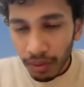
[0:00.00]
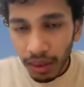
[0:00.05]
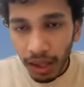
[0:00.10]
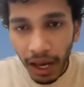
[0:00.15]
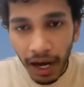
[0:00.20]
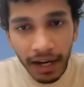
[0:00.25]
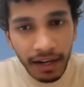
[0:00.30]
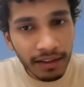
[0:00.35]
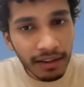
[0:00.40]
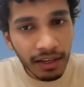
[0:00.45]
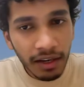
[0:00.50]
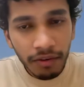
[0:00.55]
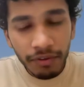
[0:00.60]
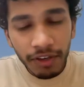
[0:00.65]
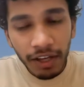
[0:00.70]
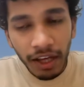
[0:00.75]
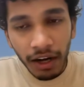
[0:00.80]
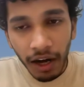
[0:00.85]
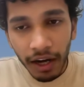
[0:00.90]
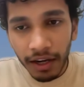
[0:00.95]
At the end,
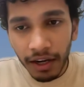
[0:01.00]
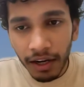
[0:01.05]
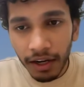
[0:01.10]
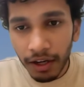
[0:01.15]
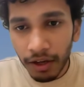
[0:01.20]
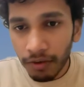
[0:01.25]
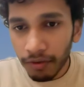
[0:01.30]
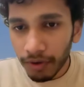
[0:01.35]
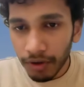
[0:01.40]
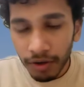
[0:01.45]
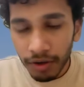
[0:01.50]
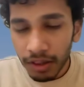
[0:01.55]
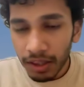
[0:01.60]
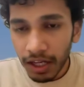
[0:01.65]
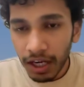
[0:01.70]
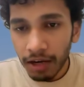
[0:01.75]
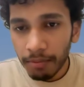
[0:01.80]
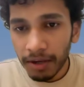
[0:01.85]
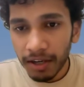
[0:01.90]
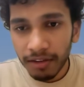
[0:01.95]
we are iterating over all the
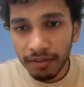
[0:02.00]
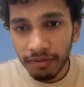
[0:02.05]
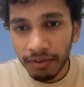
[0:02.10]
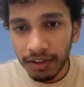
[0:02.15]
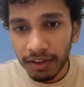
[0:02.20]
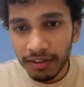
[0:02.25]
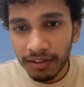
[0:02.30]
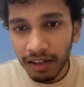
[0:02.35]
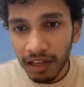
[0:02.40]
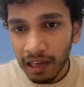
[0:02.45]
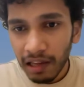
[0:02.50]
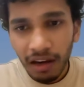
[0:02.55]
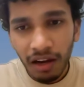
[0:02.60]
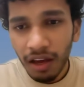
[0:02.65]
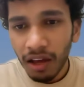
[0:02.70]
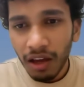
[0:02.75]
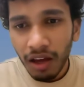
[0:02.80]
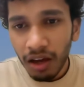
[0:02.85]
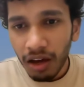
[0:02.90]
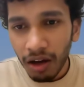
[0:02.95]
elements once again,
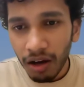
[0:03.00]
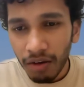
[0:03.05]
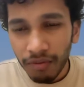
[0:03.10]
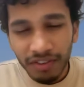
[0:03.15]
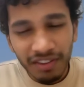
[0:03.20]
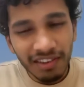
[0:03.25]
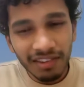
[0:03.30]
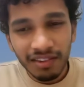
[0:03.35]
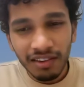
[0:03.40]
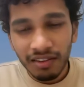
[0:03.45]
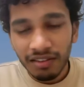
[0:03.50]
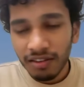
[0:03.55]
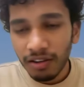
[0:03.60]
which is just a